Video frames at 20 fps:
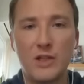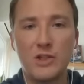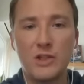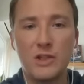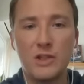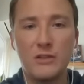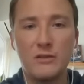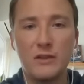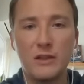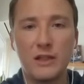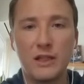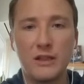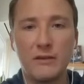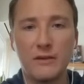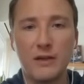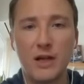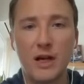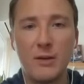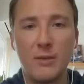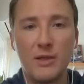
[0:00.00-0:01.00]
it and give a
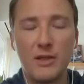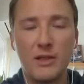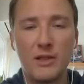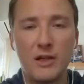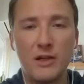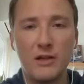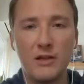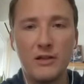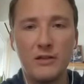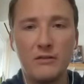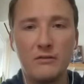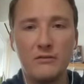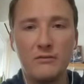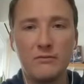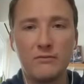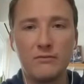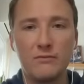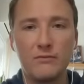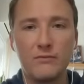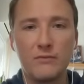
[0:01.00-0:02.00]
commentary.
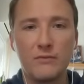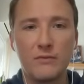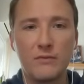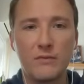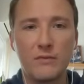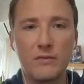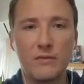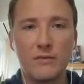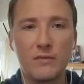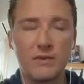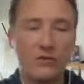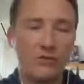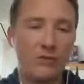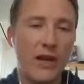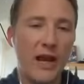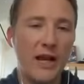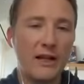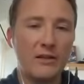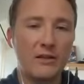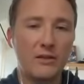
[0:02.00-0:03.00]
Just
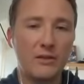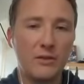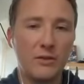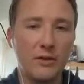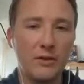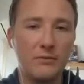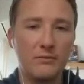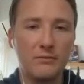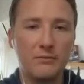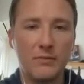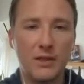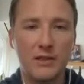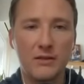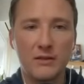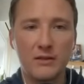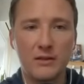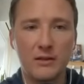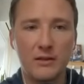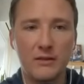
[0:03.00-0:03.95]
react to it, basically.